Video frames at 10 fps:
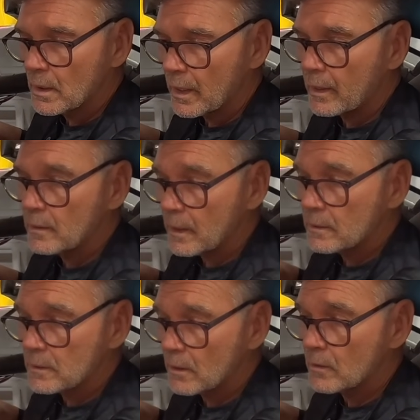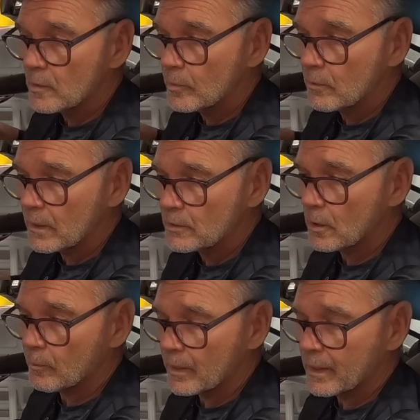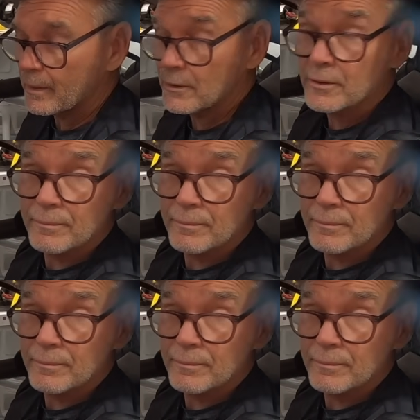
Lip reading: and turned them into race car mechanics.